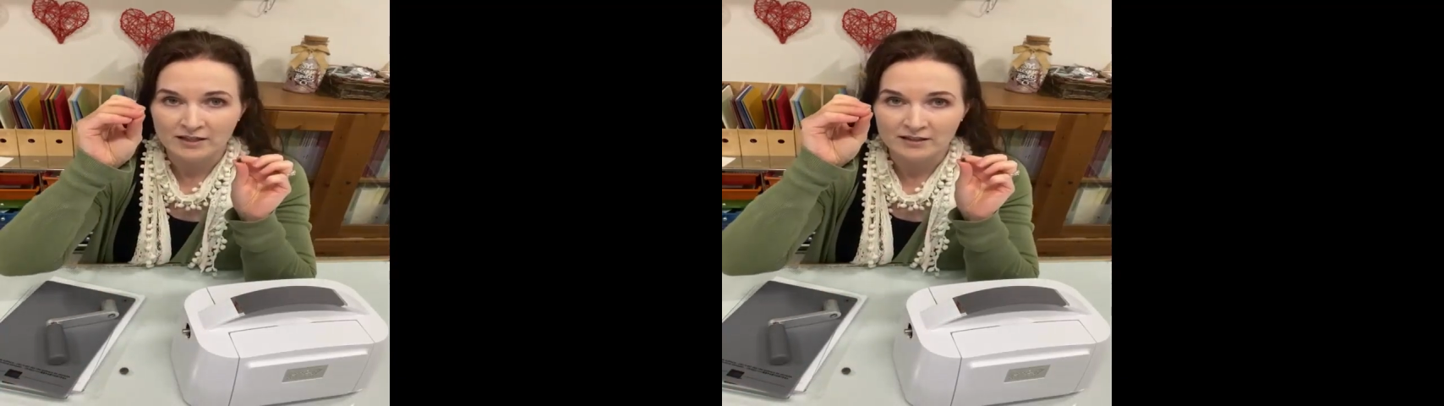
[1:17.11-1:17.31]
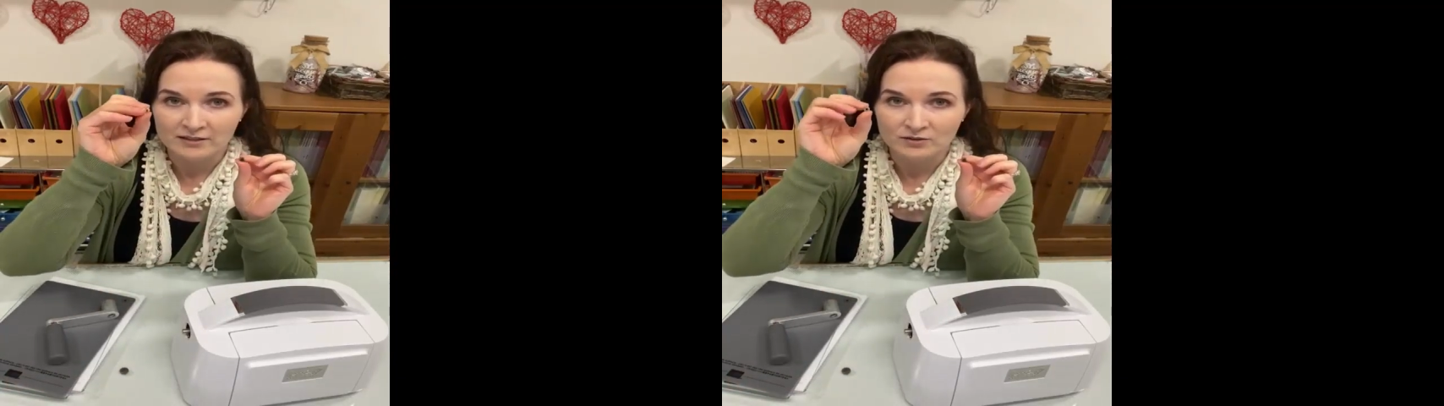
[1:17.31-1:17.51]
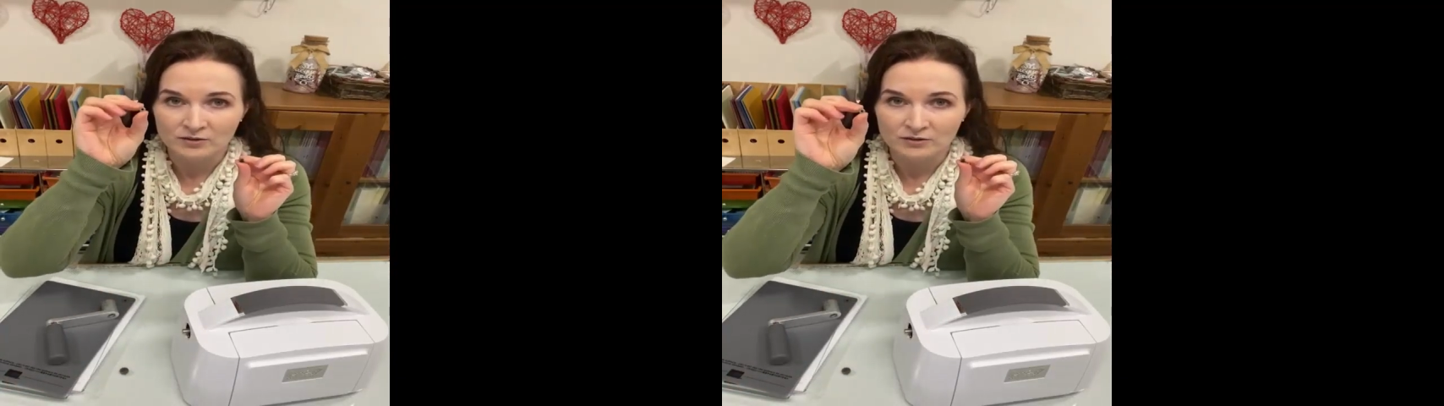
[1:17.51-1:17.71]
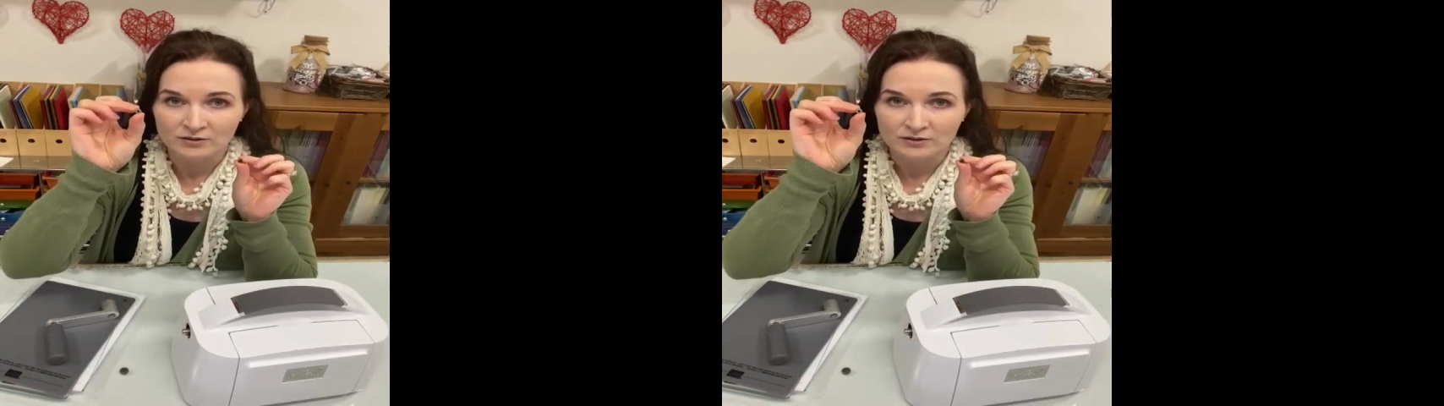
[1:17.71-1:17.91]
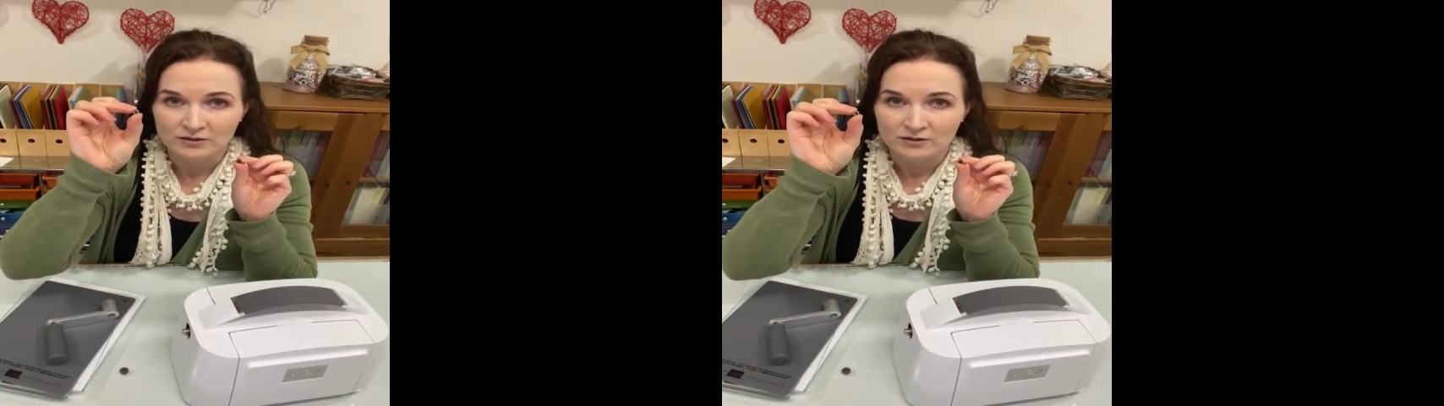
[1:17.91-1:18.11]
a
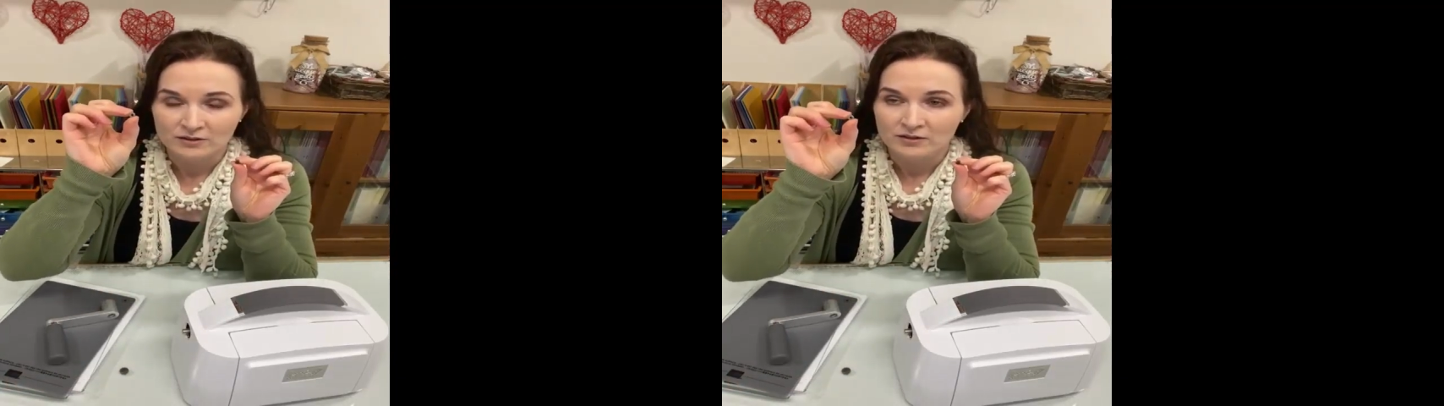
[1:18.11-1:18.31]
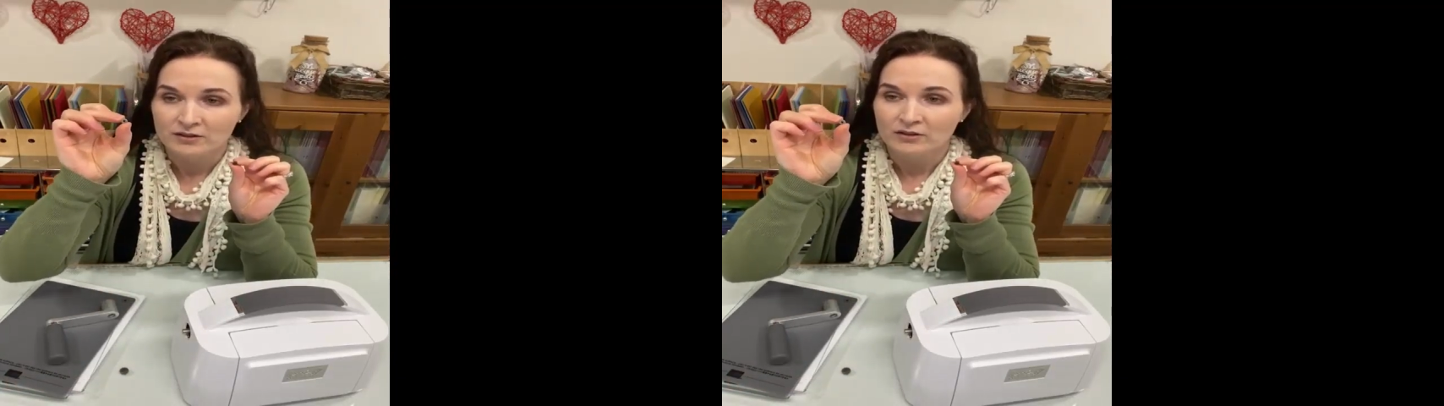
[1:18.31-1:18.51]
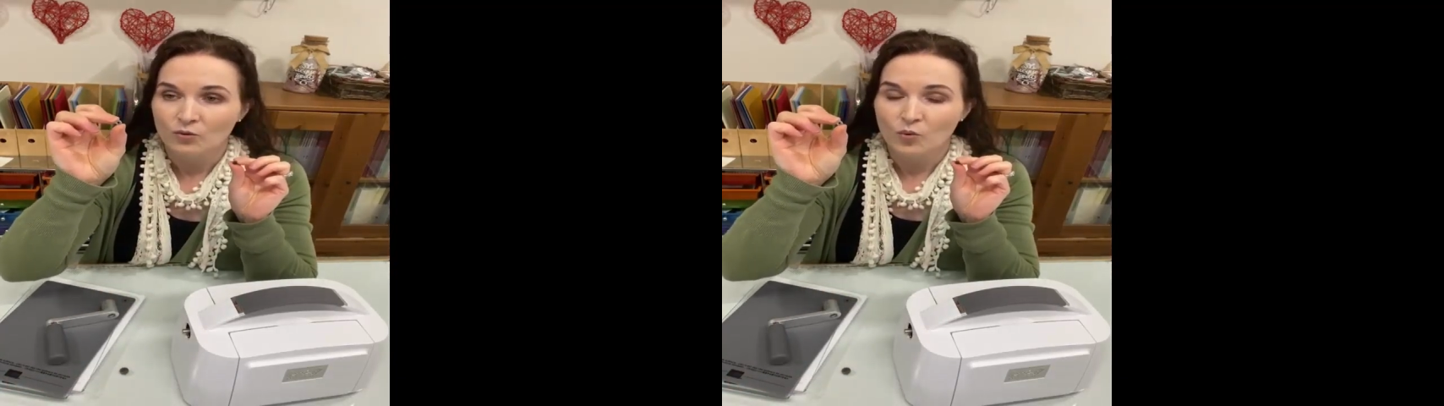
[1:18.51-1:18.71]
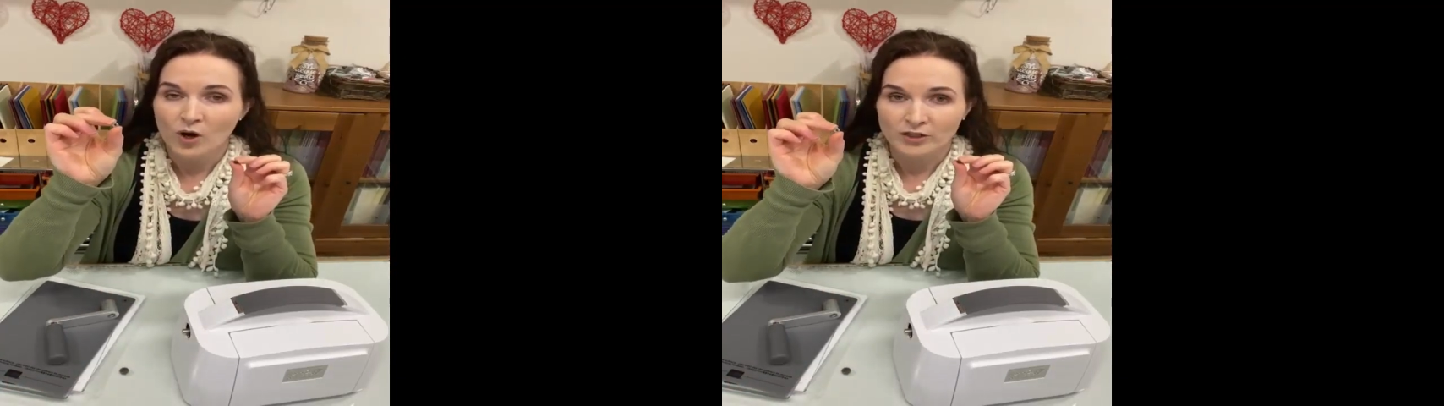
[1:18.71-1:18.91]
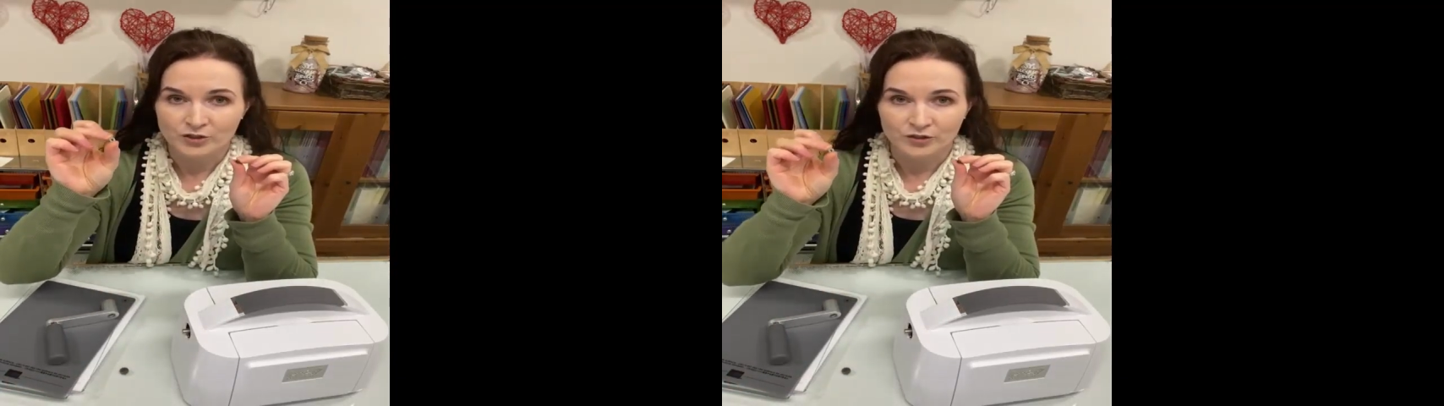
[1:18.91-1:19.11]
little
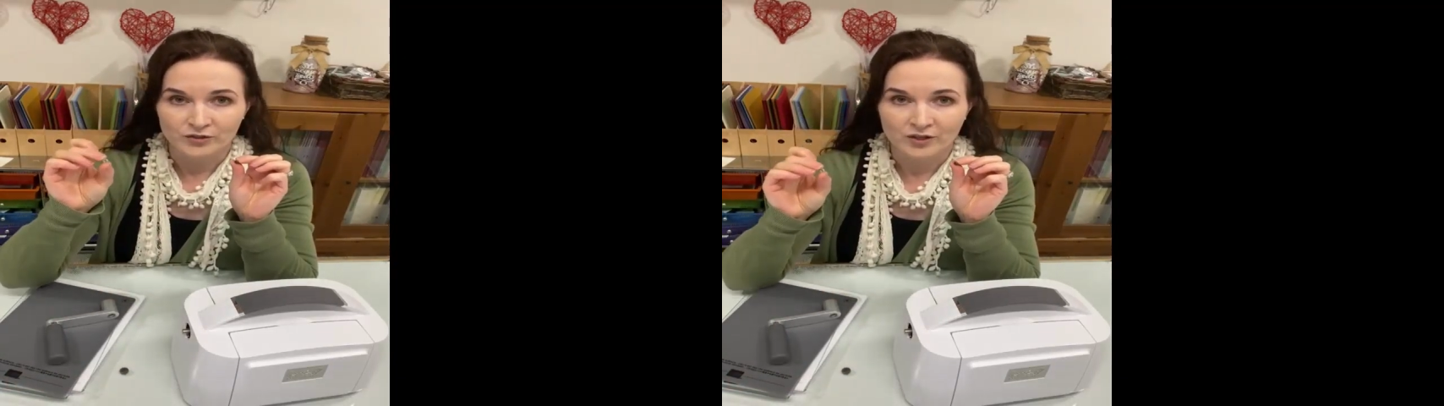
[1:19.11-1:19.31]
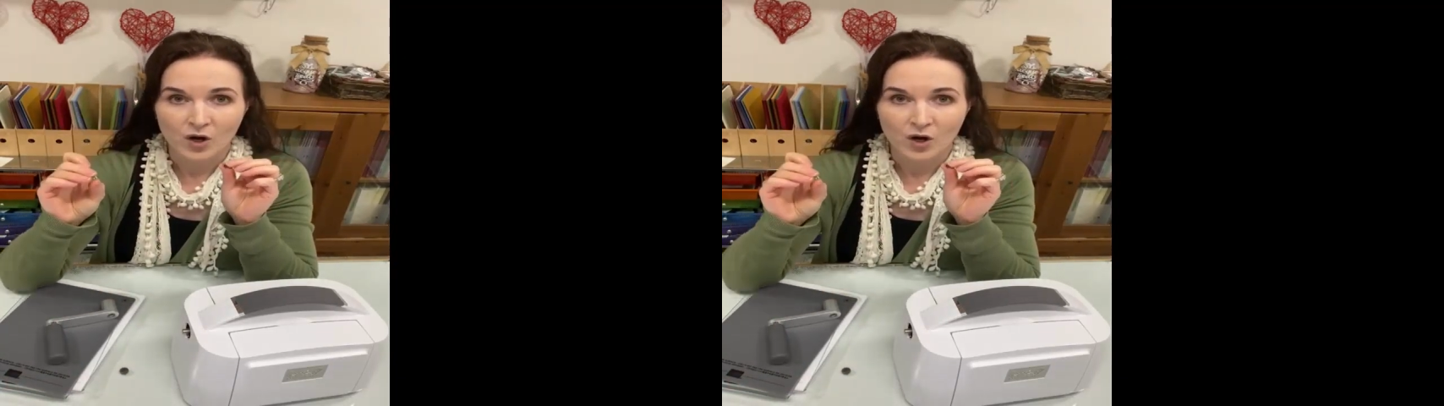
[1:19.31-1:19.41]
washer.